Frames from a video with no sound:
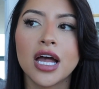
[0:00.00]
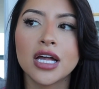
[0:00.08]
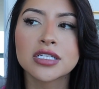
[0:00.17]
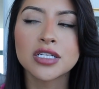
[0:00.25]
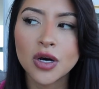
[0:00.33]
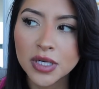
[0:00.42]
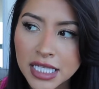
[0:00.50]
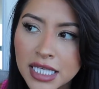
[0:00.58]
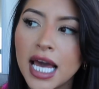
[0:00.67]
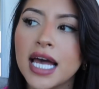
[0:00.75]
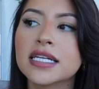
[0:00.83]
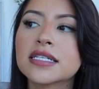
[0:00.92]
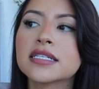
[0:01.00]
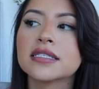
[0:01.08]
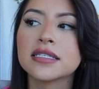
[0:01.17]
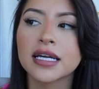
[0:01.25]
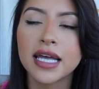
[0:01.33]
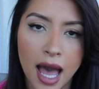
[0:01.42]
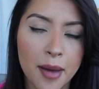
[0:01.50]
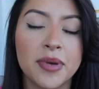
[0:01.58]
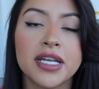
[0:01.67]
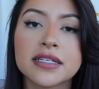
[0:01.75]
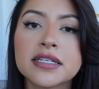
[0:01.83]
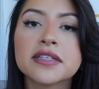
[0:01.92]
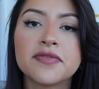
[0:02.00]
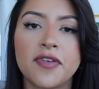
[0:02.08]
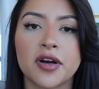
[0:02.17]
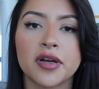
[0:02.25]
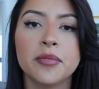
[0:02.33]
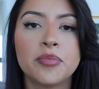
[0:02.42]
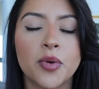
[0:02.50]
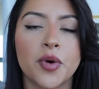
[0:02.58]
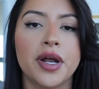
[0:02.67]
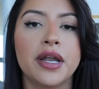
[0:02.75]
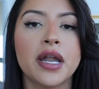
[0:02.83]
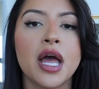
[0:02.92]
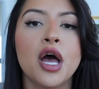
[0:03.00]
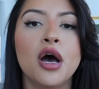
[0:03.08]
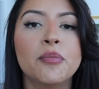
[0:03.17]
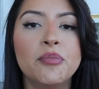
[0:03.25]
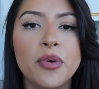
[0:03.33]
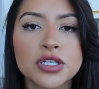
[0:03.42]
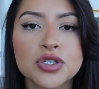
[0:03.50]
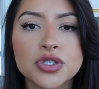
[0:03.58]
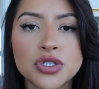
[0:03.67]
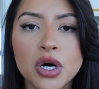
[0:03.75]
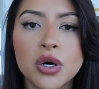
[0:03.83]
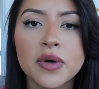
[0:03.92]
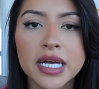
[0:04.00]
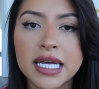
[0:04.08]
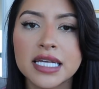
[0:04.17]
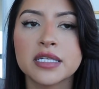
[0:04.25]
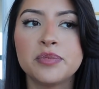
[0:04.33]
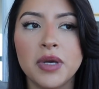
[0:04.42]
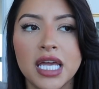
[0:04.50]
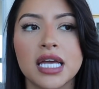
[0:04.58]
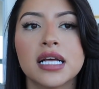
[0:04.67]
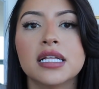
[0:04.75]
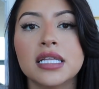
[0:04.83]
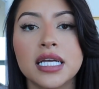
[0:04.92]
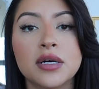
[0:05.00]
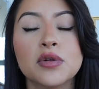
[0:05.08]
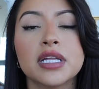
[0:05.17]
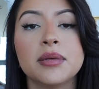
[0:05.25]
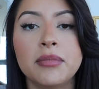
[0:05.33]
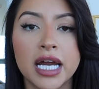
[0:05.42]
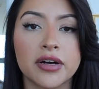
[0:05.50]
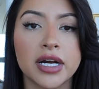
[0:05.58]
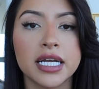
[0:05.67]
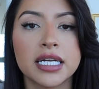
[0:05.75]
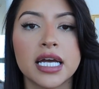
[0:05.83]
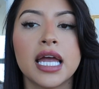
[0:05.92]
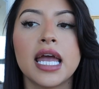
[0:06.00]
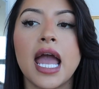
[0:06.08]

So yes, happiness is very important, but so is being legally married.